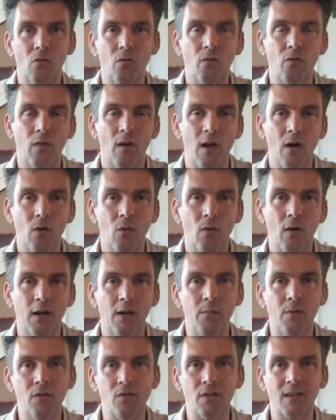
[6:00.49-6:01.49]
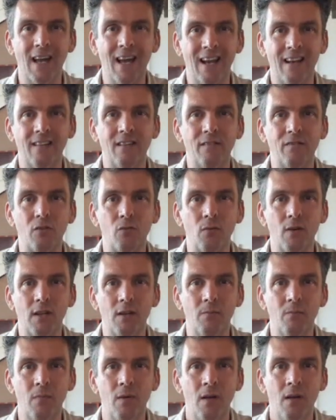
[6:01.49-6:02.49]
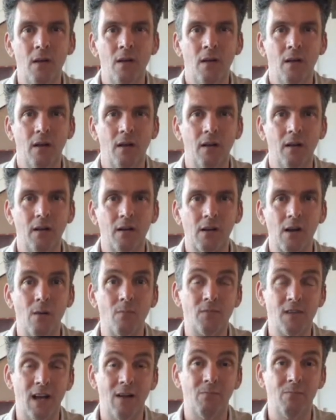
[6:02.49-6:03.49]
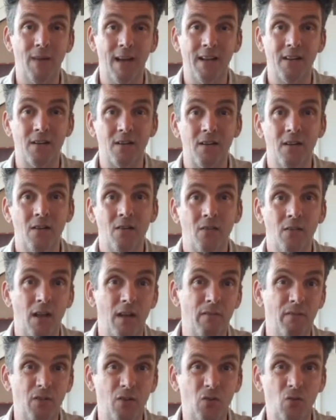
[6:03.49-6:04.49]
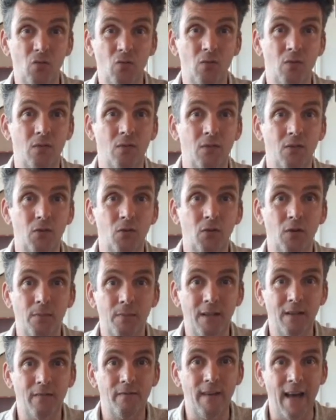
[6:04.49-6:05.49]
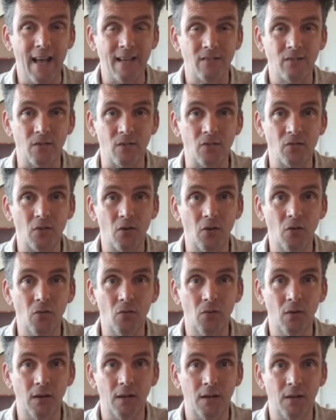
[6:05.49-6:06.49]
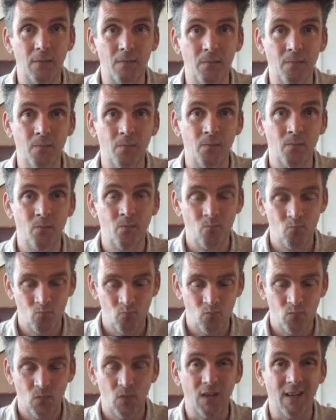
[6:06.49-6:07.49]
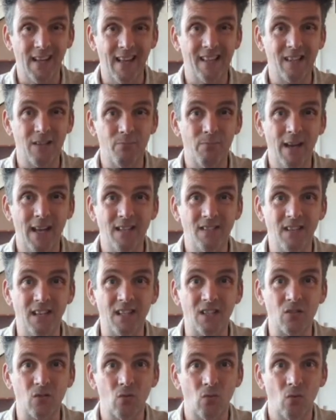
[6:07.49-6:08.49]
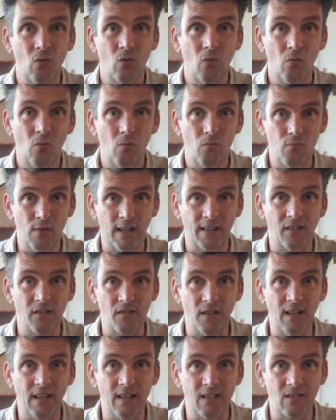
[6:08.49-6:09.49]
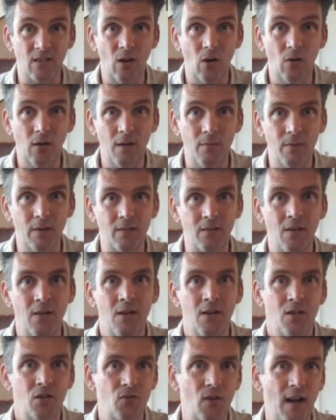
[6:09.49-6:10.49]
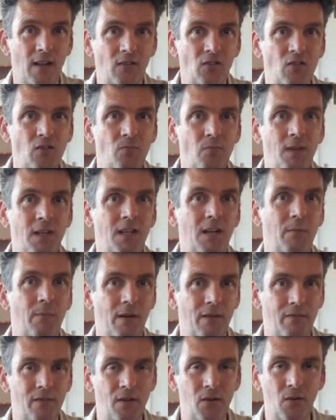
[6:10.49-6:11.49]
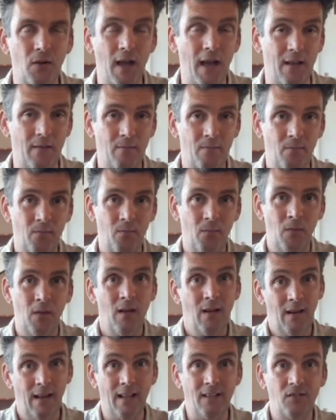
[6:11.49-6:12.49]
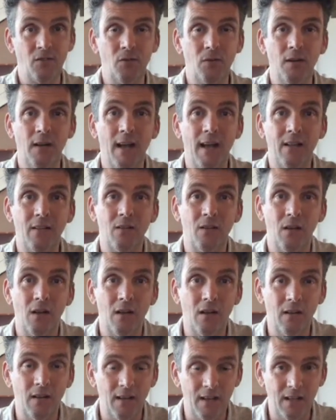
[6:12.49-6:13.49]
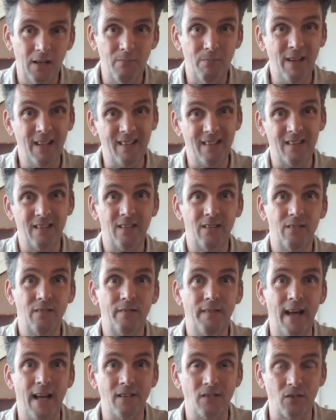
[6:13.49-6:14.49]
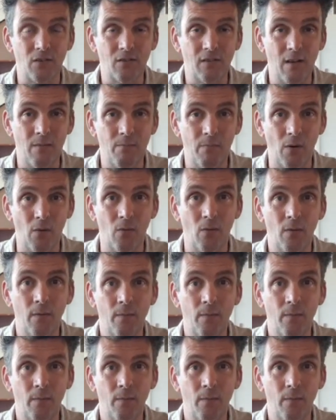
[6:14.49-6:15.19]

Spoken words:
flow and the musicality of the rhythm comes out better if you do it a bit faster. So get the basics practicing it slowly, but try to speed up if you can. Let's do it again in a bit faster tempo.